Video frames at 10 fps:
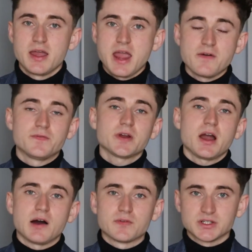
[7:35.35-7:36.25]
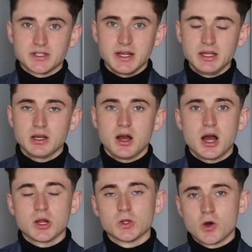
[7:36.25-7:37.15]
Every other day,
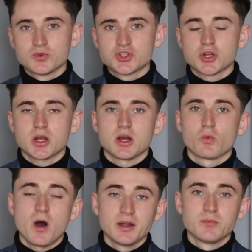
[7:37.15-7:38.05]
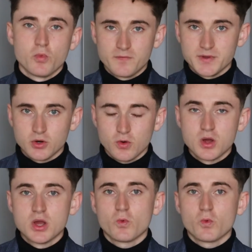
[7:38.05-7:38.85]
I launch one more video